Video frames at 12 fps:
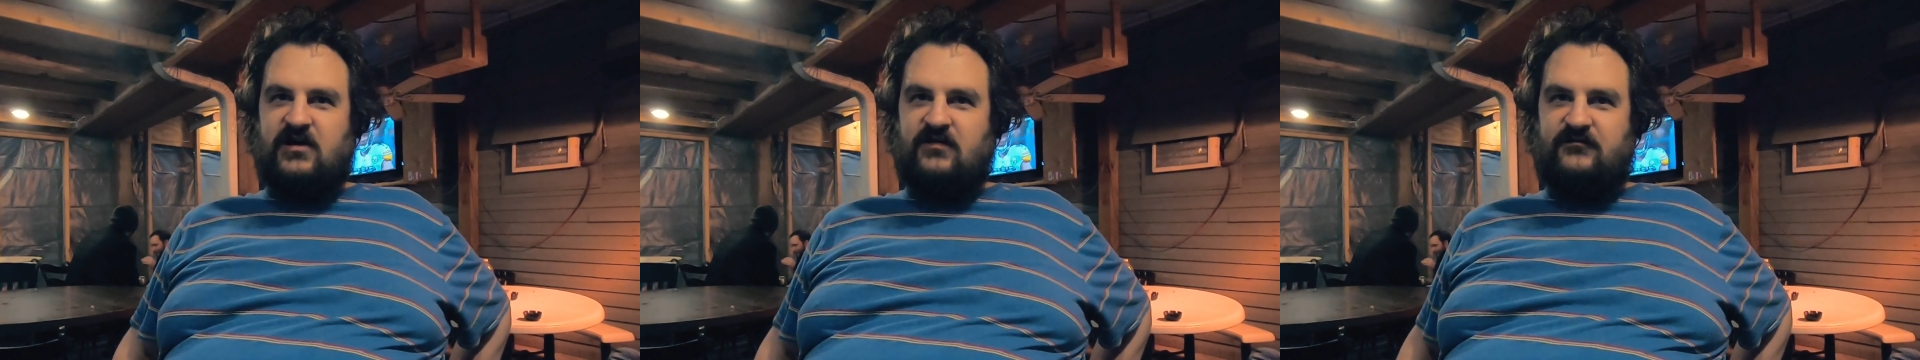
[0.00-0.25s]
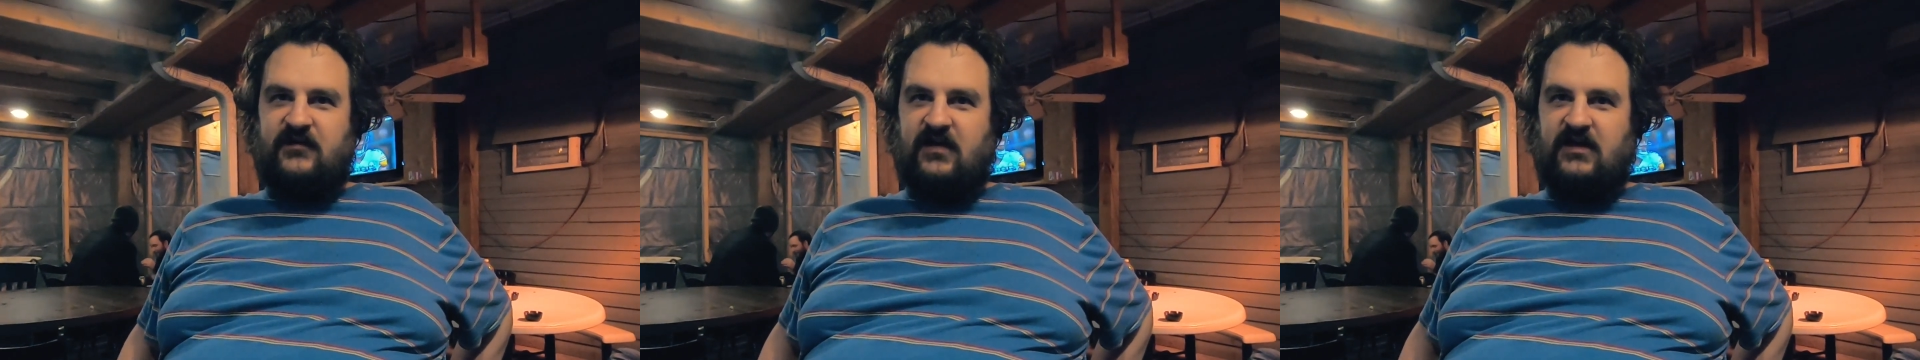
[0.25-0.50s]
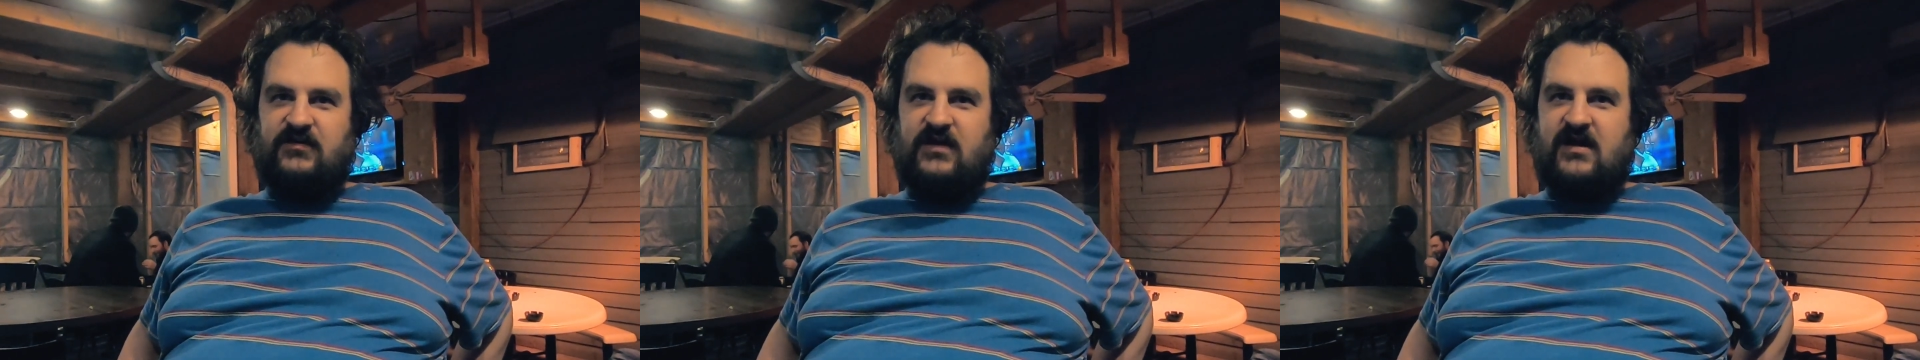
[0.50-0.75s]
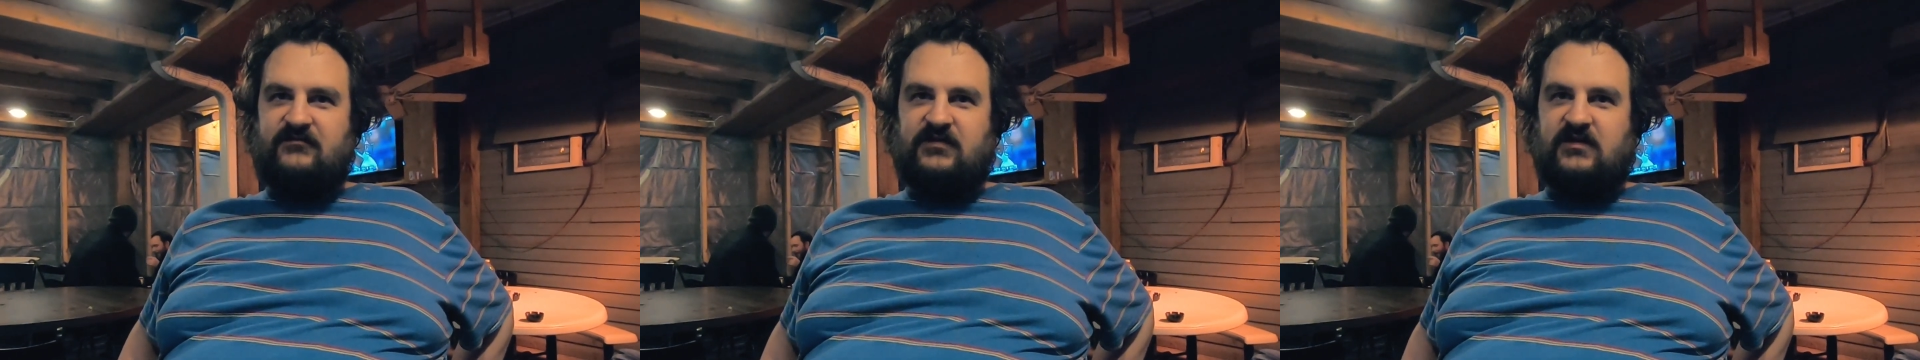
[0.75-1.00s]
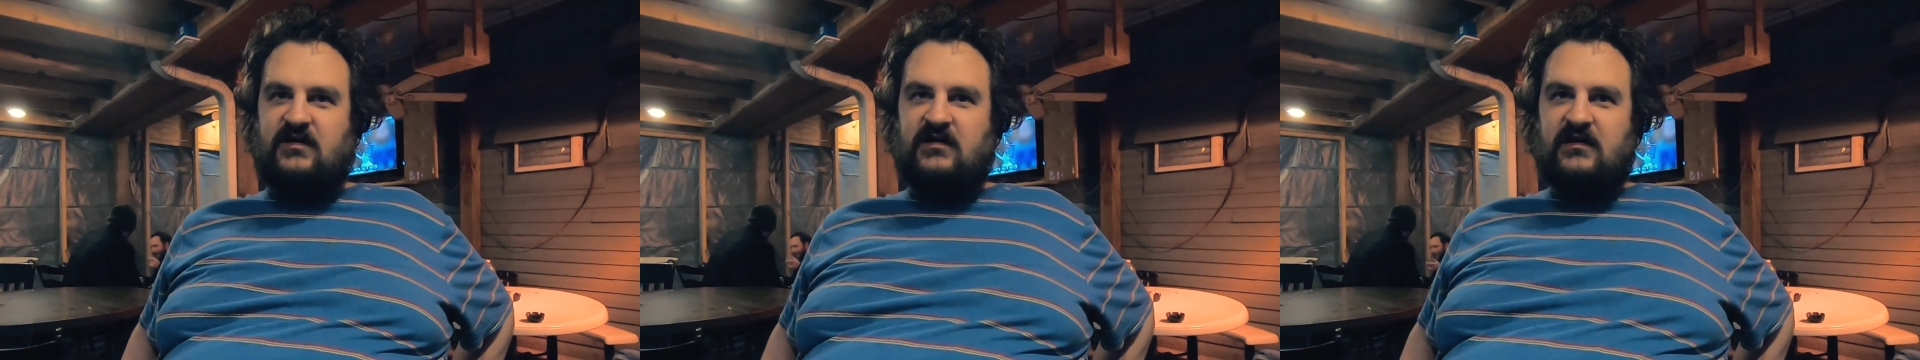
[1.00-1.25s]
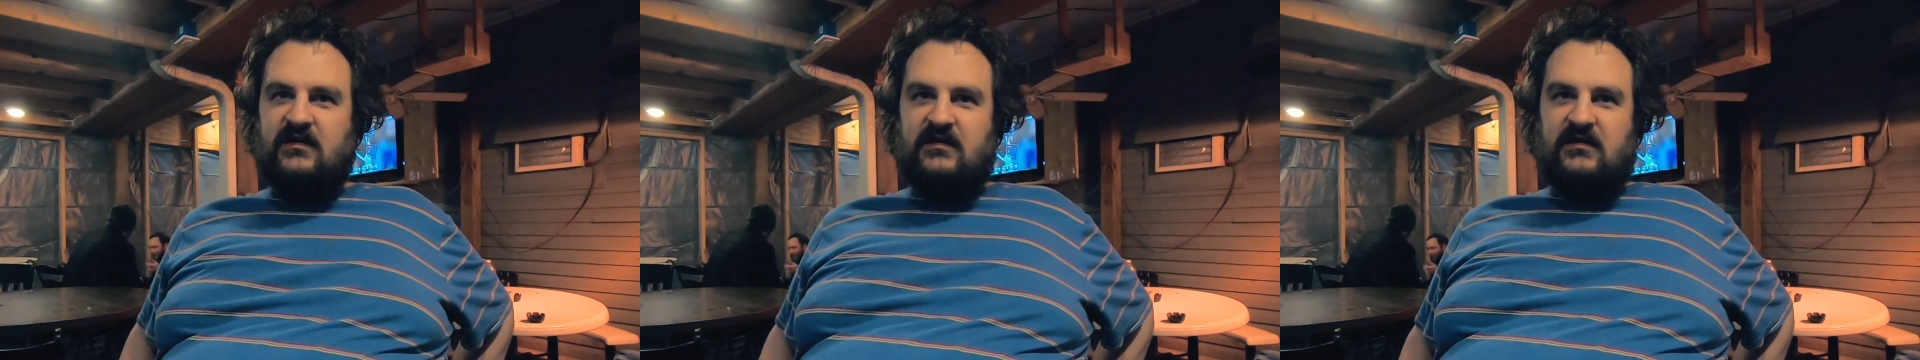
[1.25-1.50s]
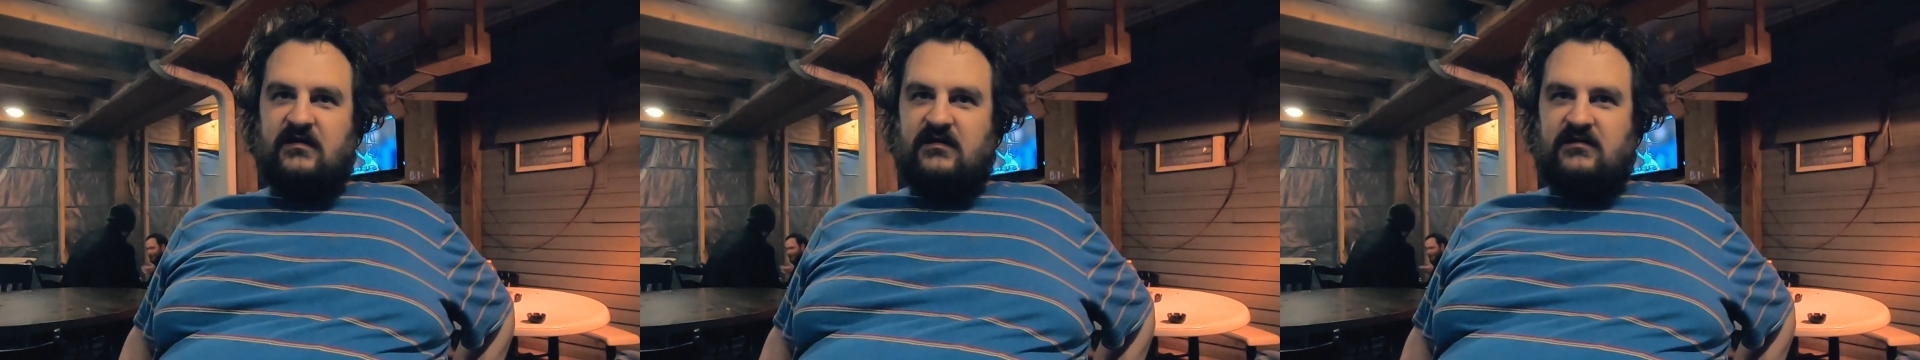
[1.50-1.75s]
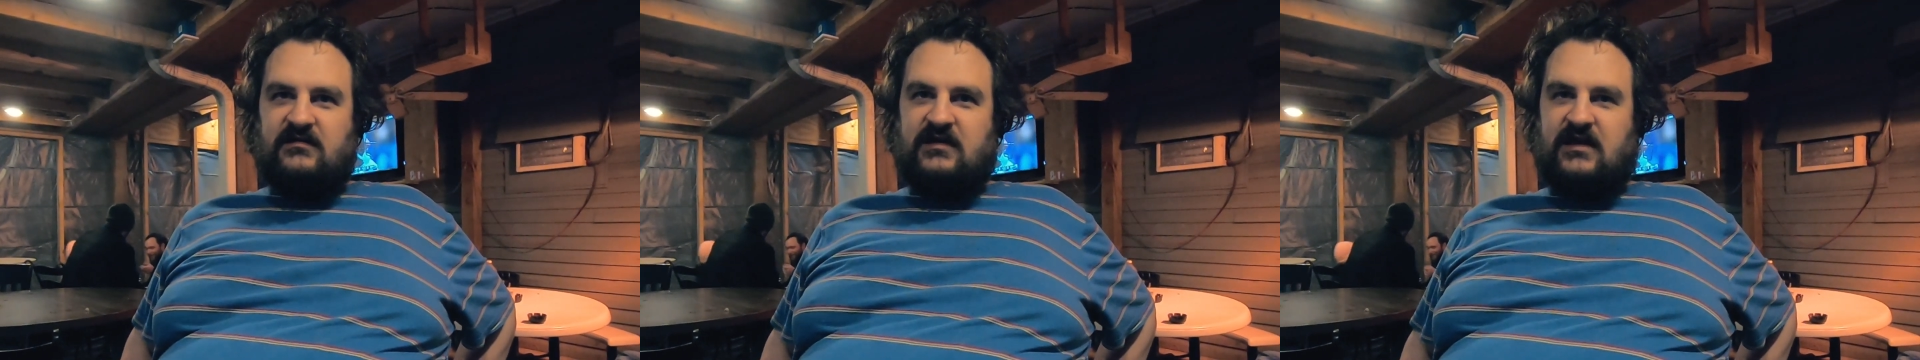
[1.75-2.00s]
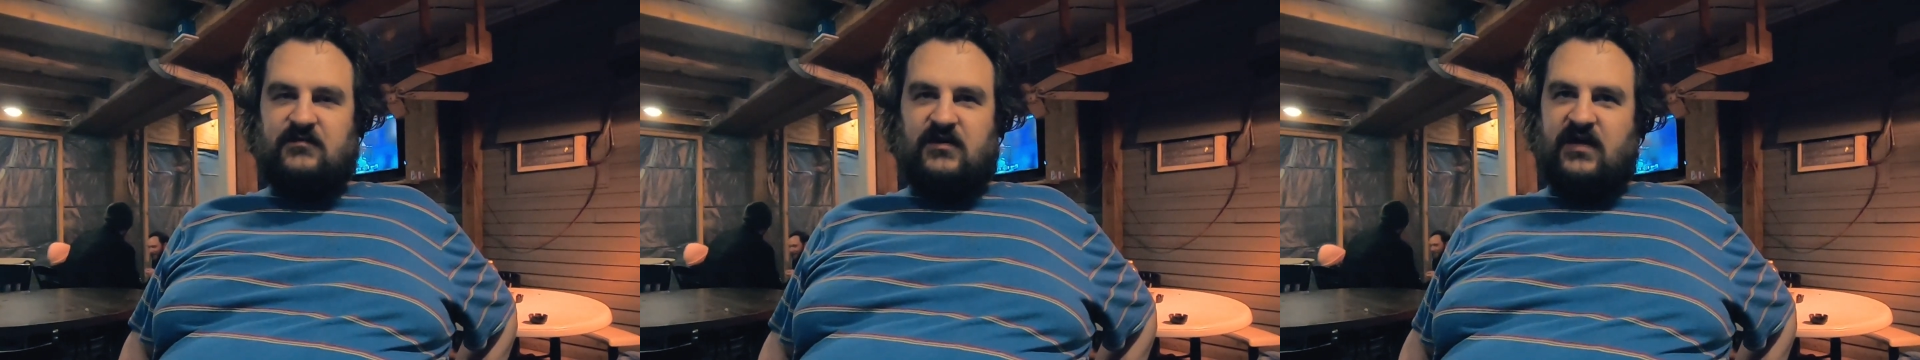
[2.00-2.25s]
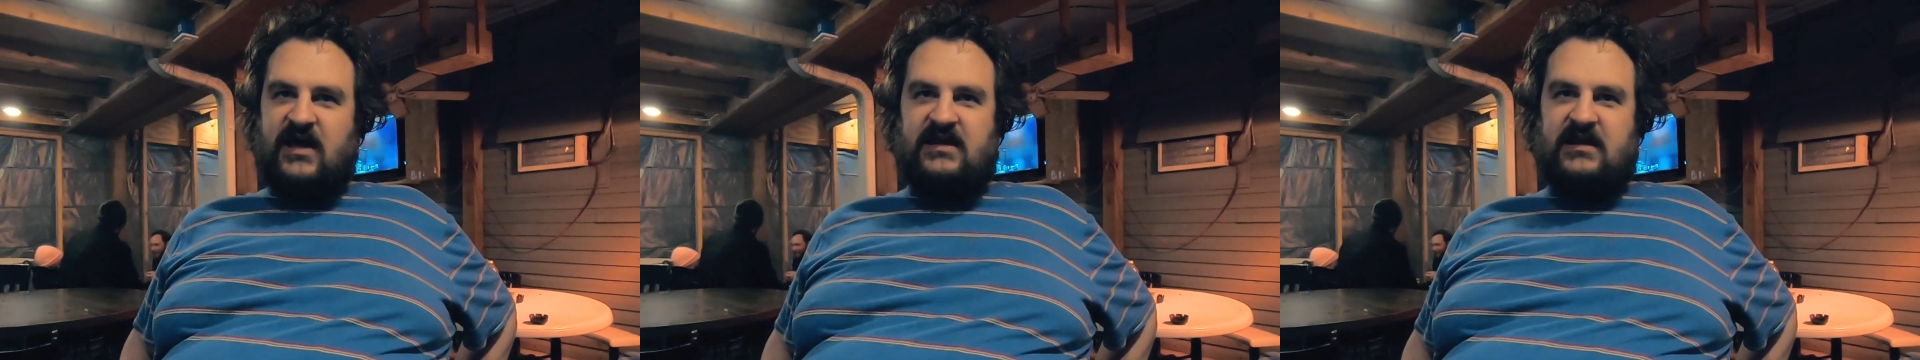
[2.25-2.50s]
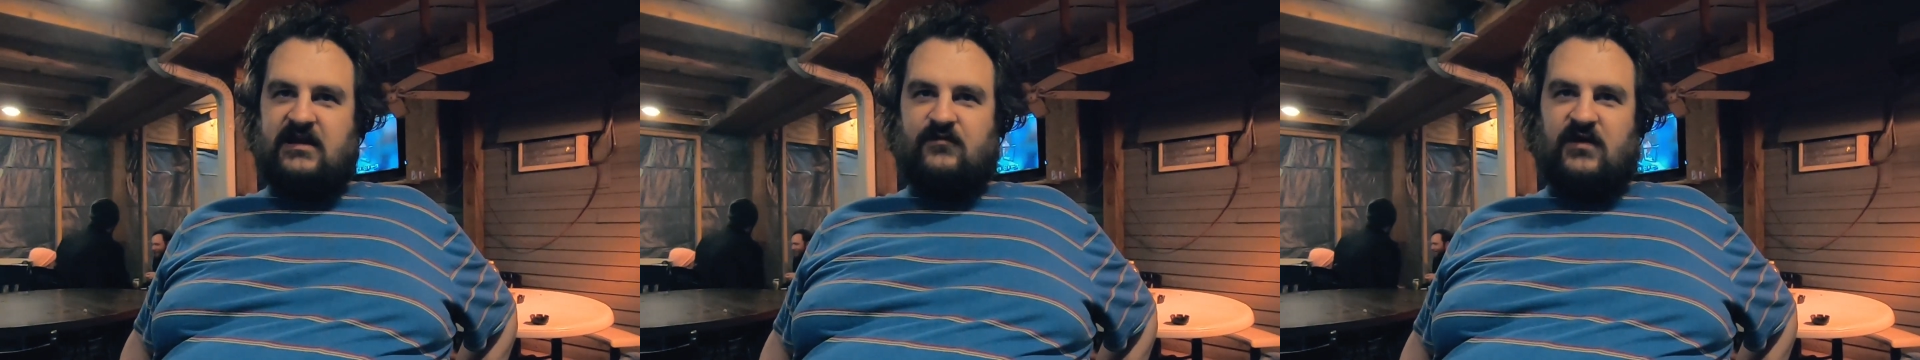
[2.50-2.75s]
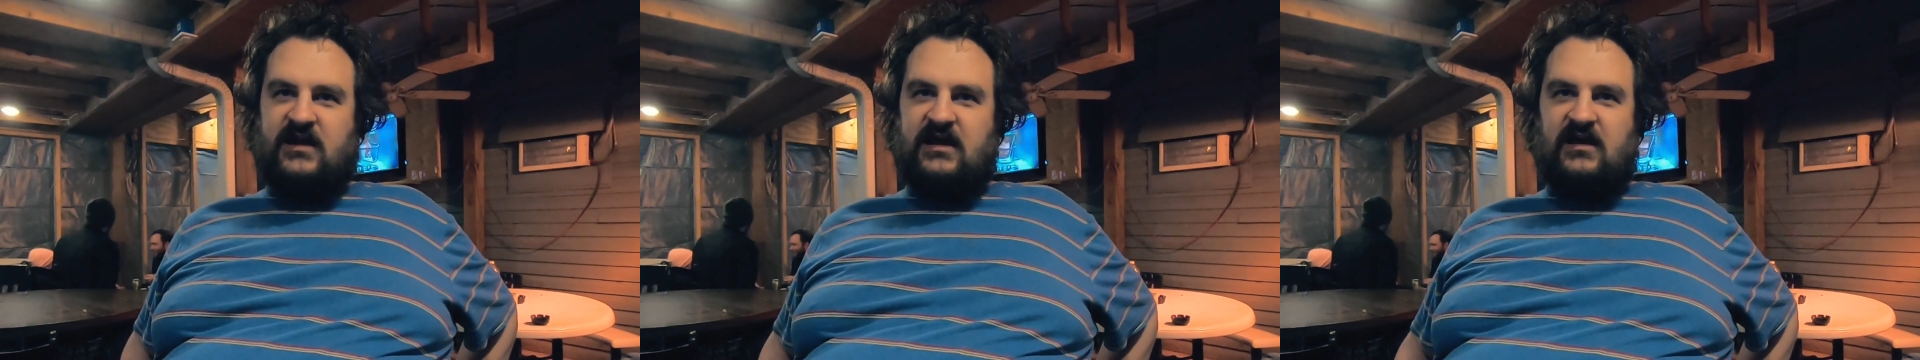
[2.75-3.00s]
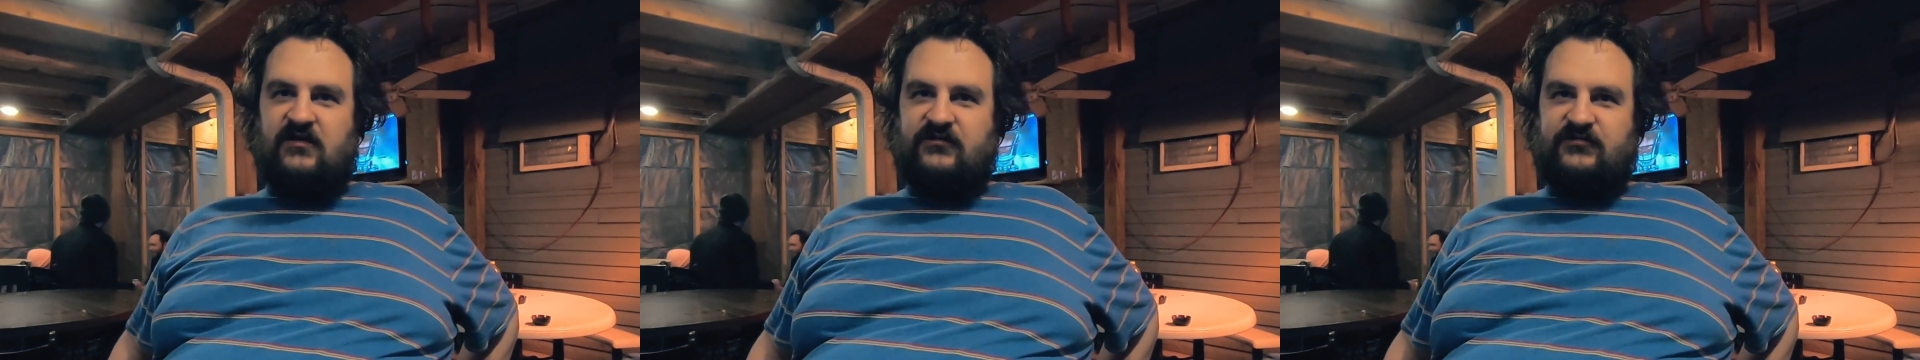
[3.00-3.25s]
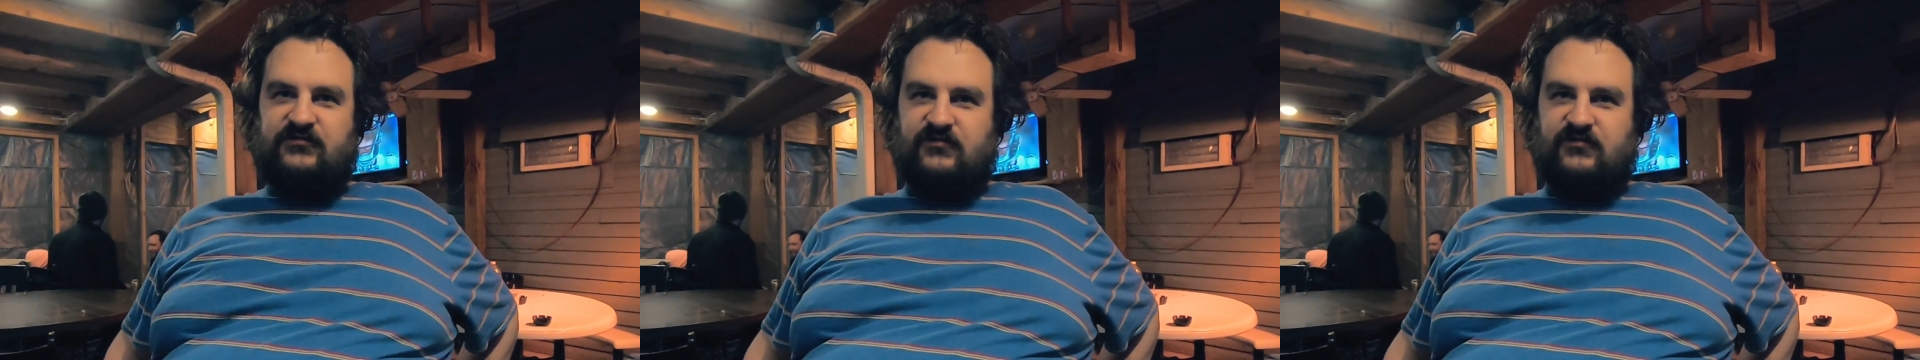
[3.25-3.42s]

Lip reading: Don't feel like you have to emulate anyone else.